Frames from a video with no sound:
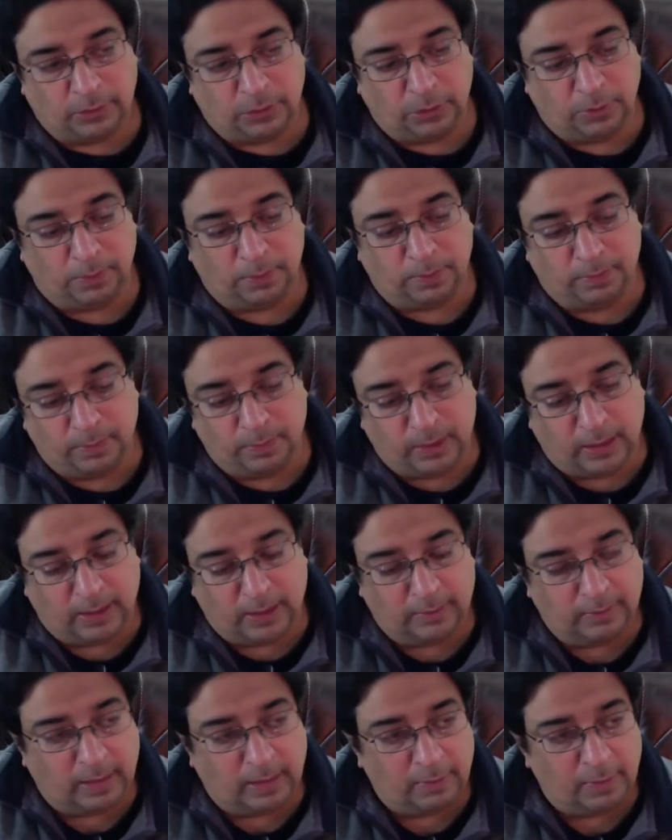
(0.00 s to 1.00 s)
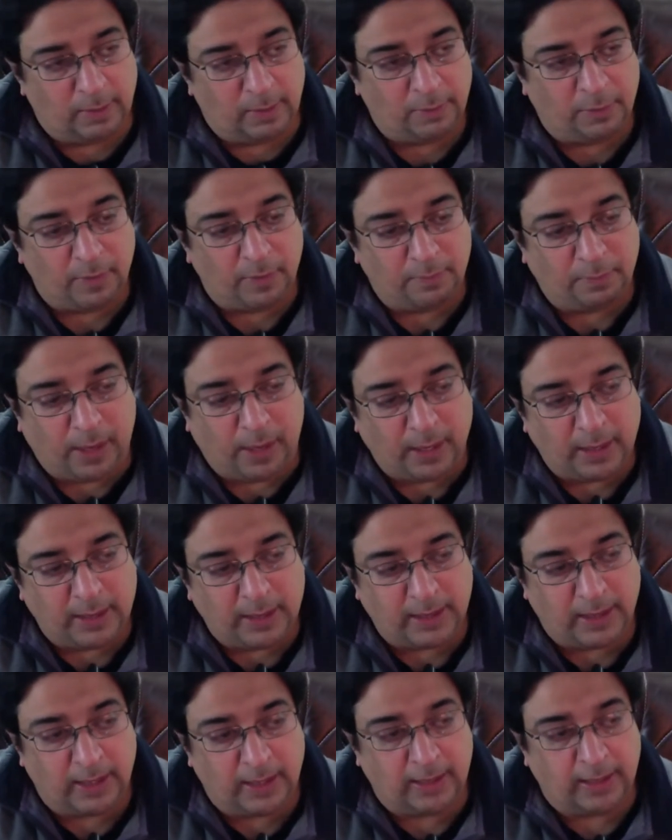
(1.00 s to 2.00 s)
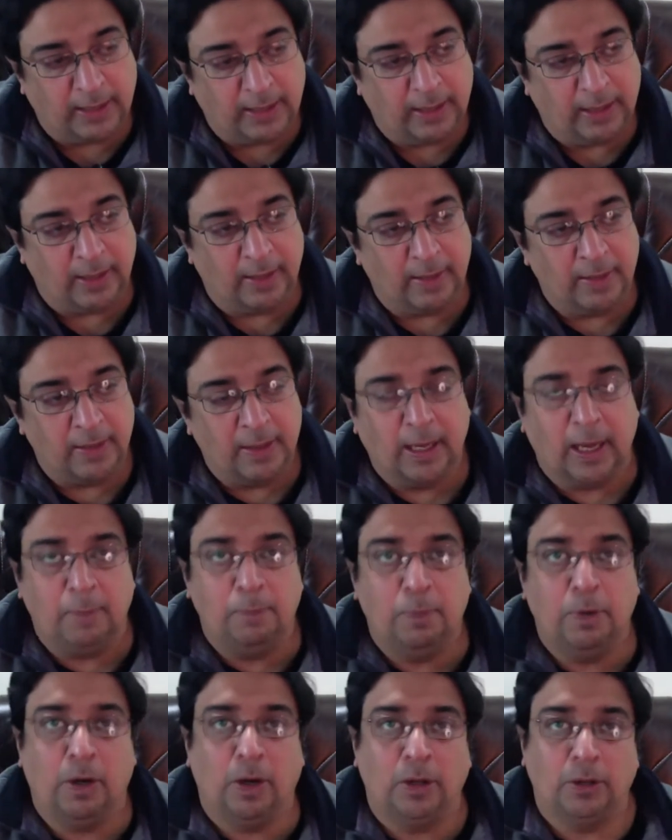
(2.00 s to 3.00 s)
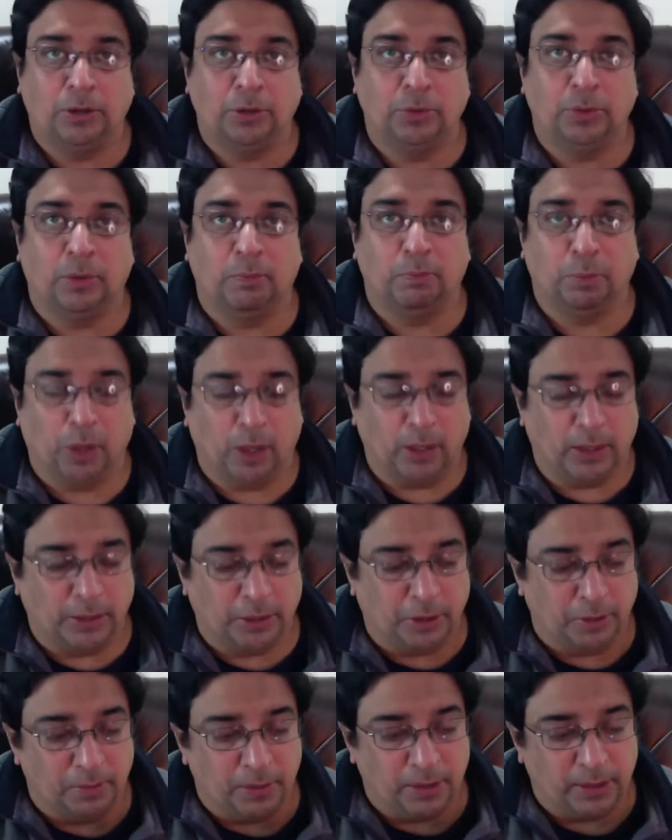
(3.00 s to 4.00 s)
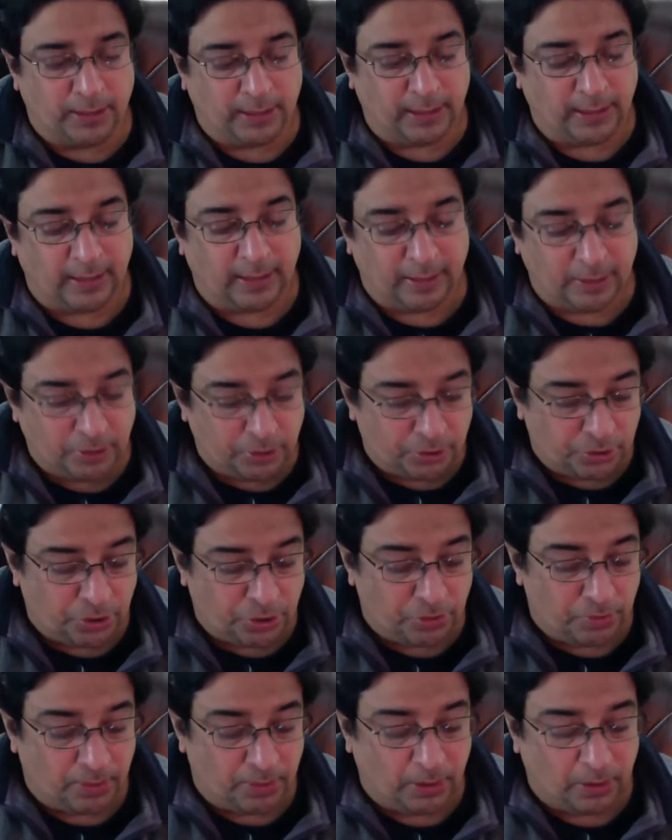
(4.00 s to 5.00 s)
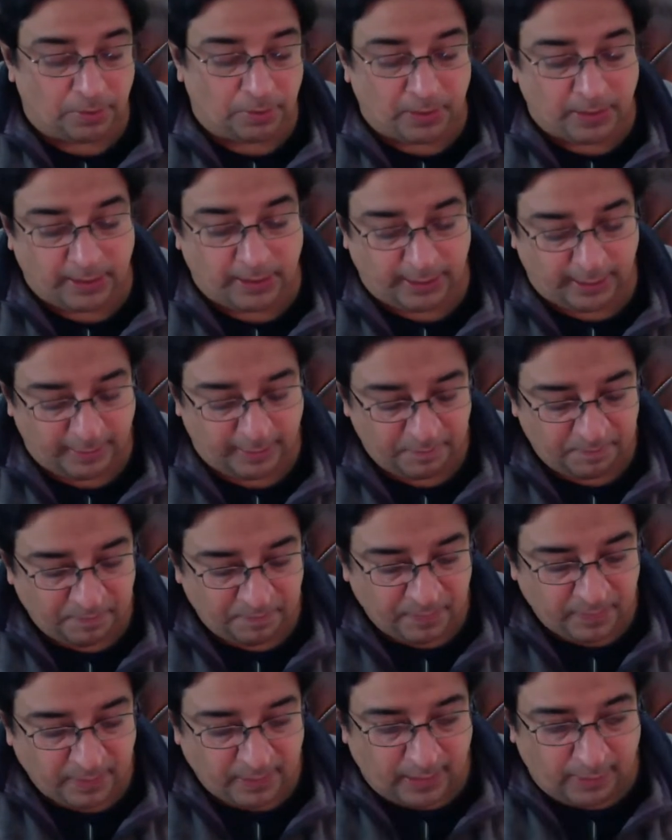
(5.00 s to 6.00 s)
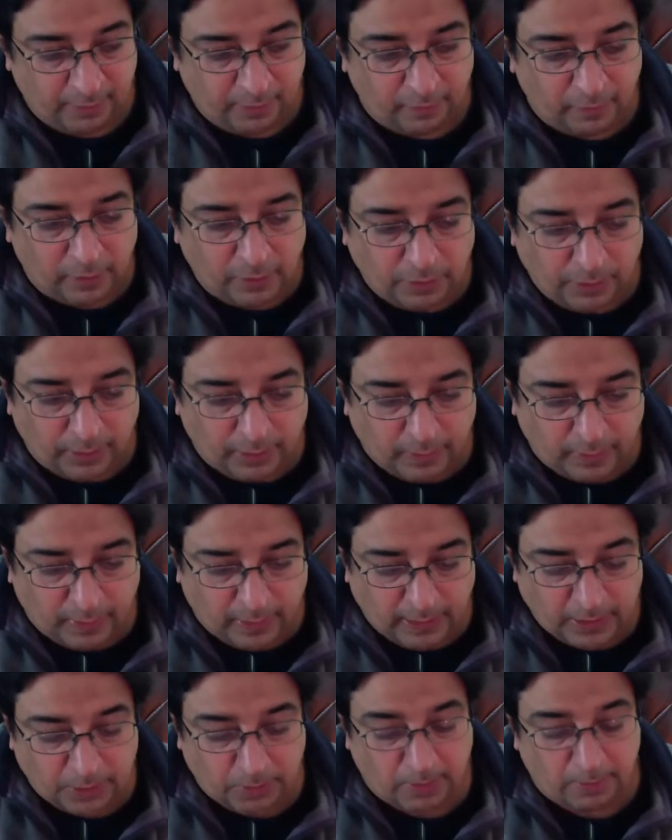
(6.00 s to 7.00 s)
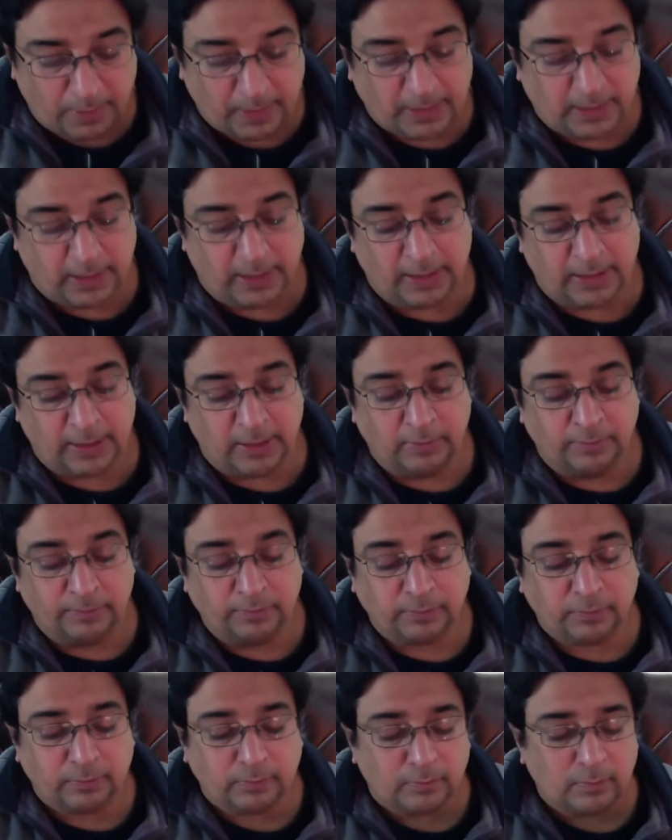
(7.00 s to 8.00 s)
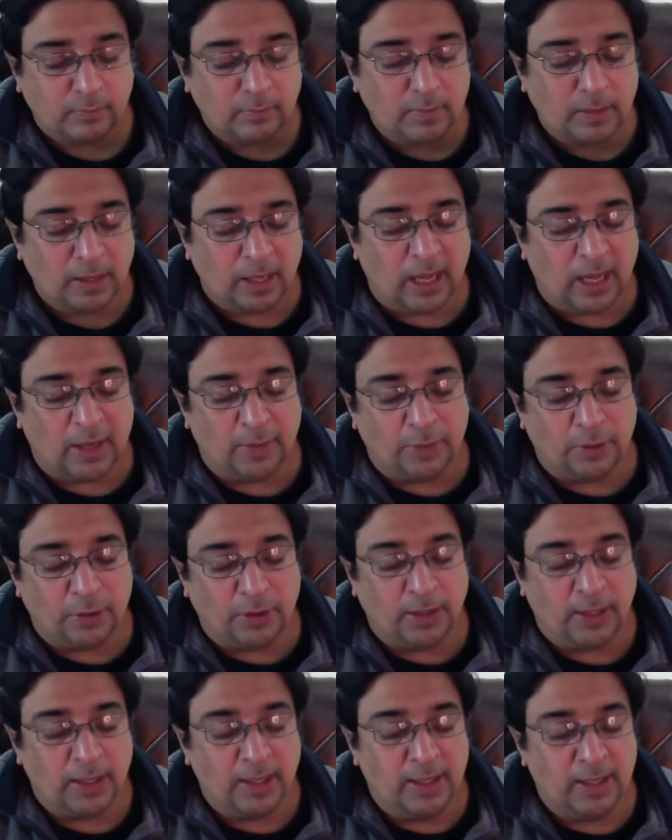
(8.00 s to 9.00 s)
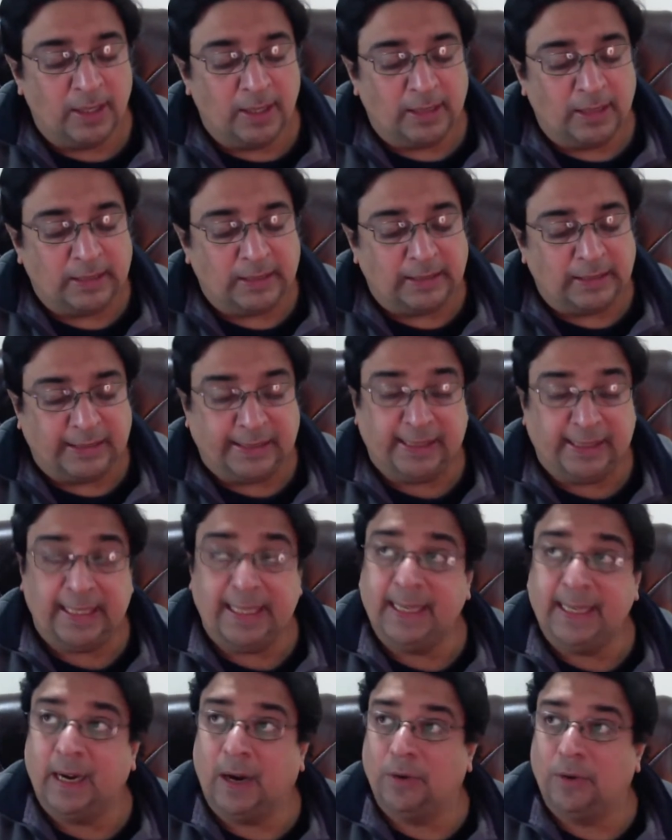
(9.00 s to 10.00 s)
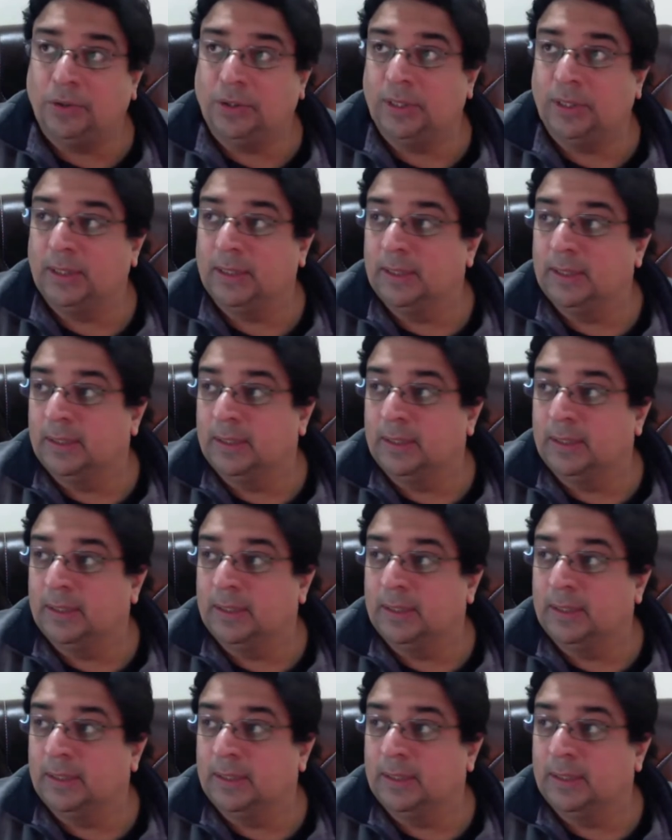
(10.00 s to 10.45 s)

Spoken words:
to, I'm from Pakistan, and I belong to a blogger community and a YouTube community. If I want to advertise my business, I would seek out